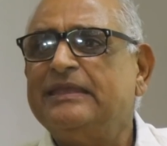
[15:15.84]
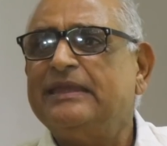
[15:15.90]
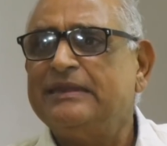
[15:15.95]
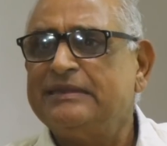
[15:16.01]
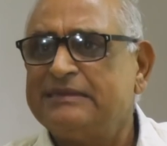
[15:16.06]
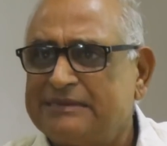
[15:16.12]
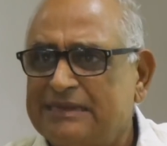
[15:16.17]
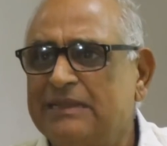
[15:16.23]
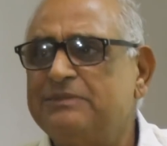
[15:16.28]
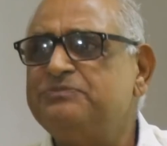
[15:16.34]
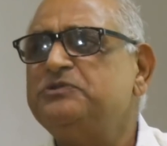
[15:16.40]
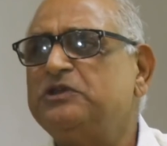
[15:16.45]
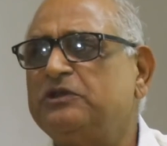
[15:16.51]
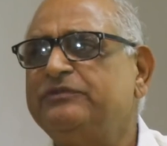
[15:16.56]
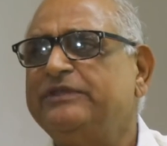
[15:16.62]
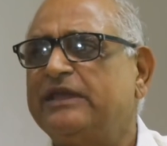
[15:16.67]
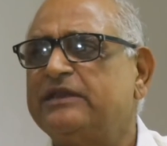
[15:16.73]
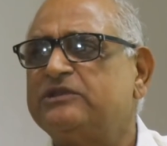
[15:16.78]
in terms
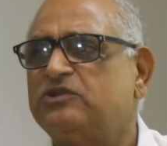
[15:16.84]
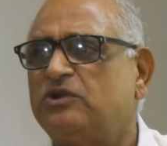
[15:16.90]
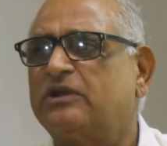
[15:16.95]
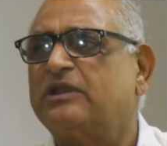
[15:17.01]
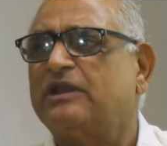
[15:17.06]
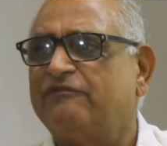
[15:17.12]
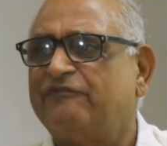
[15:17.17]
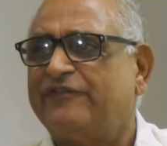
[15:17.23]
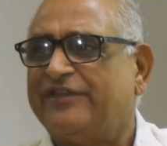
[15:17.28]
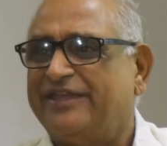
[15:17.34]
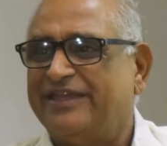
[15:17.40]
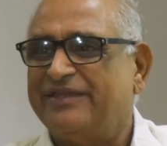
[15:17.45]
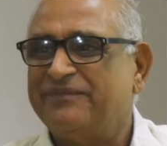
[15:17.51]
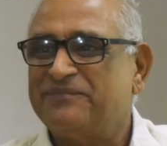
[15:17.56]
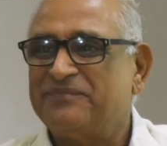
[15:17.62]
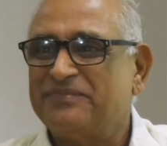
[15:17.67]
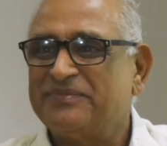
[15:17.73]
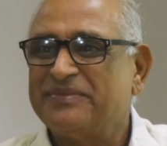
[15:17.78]
of their geography,
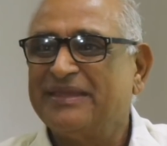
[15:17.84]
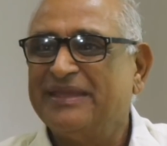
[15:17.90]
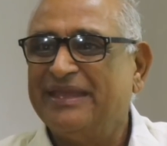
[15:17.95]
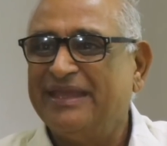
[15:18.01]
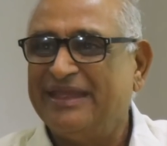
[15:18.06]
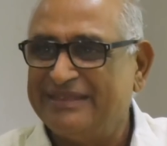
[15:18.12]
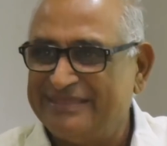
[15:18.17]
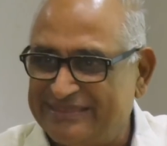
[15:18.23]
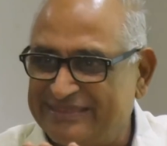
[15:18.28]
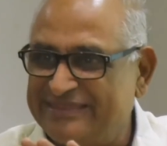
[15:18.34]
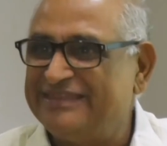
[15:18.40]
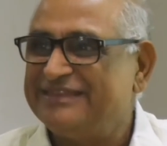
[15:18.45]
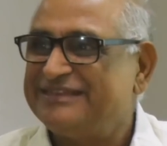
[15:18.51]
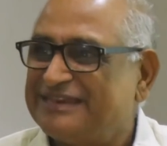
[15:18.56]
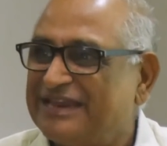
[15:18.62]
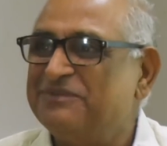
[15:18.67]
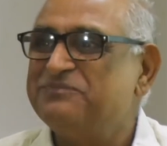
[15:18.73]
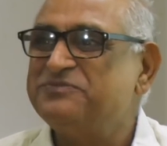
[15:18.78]
in
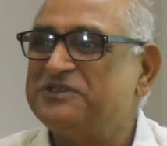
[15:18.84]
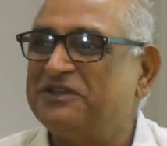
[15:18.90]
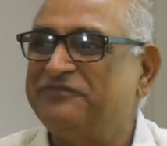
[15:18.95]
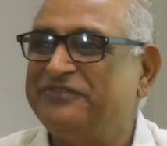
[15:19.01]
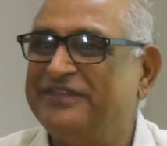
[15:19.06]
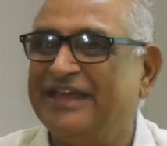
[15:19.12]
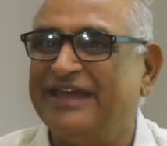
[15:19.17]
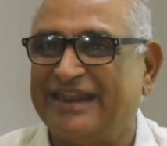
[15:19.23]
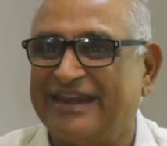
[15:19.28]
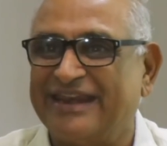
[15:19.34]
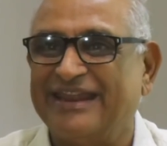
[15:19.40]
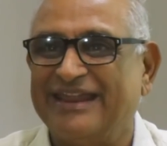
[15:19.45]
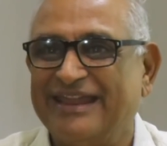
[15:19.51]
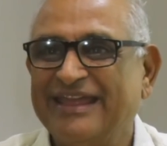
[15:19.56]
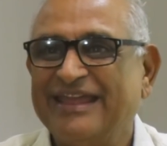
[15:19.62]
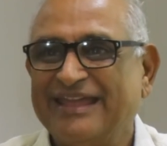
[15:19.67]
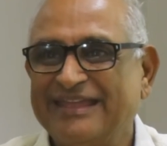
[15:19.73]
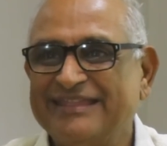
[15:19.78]
terms of their,
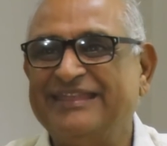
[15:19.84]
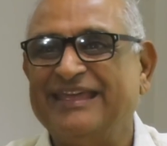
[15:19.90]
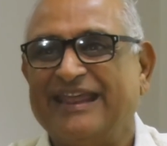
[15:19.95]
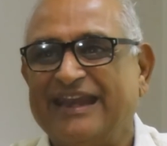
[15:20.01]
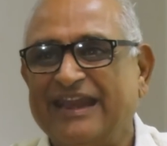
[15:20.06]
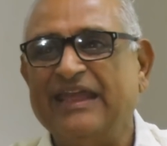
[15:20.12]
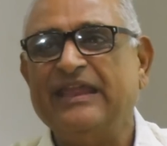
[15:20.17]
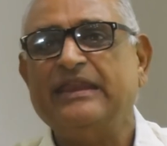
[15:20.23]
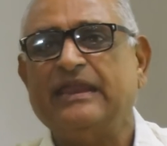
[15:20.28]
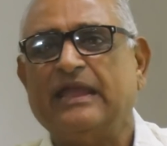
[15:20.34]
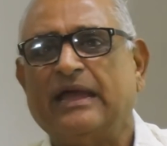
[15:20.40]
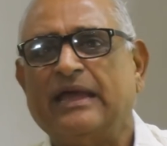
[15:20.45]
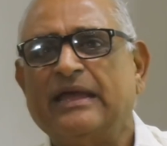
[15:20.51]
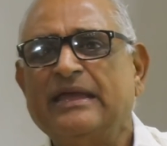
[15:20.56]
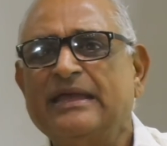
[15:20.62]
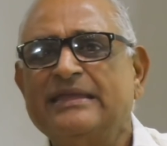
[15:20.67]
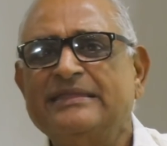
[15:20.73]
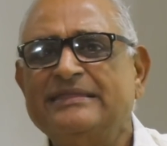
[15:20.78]
their
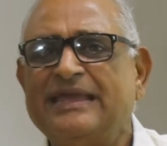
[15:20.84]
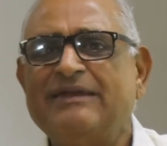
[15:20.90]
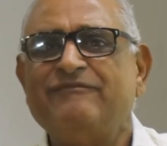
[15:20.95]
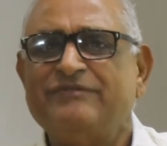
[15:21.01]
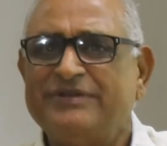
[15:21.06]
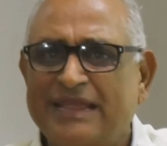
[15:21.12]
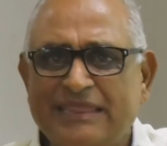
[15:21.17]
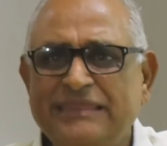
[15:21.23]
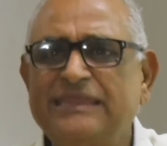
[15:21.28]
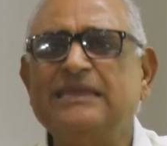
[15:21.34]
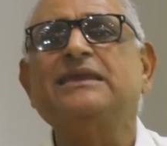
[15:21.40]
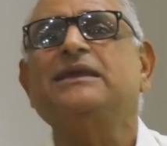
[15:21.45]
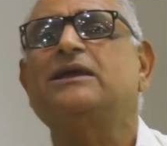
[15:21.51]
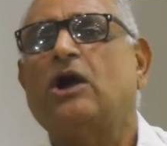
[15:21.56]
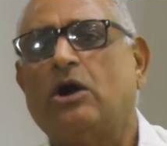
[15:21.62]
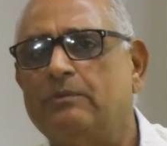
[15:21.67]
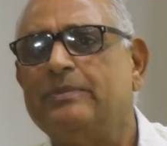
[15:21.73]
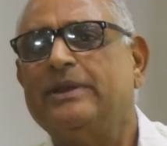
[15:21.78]
area, they have
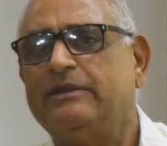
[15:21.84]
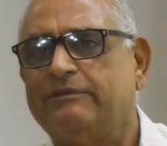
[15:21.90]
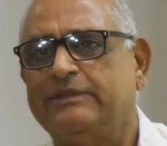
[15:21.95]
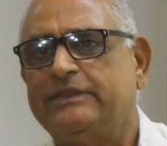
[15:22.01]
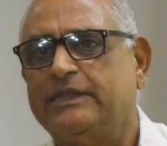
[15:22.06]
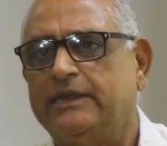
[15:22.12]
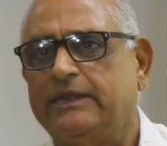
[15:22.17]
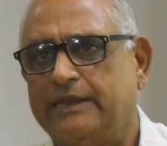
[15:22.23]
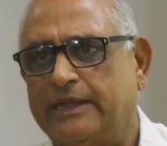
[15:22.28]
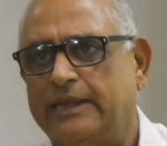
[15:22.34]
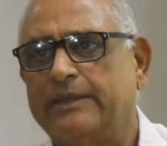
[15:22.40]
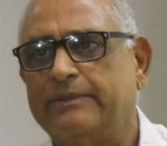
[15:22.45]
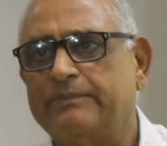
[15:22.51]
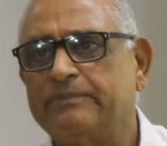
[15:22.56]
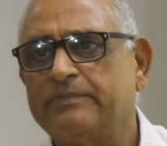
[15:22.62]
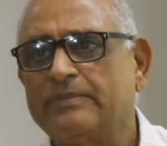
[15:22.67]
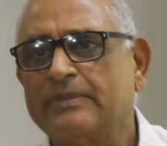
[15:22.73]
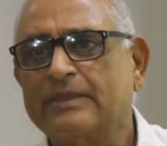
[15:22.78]
nothing common with India.
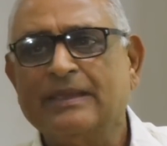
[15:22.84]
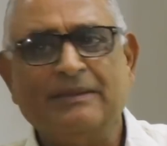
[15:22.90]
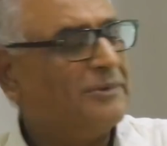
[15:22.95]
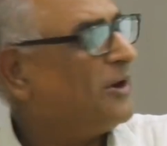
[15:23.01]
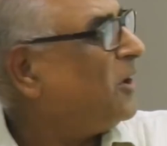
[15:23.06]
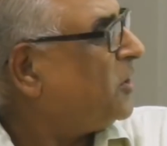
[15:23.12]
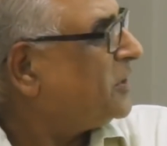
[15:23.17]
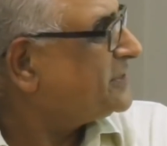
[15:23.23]
Now,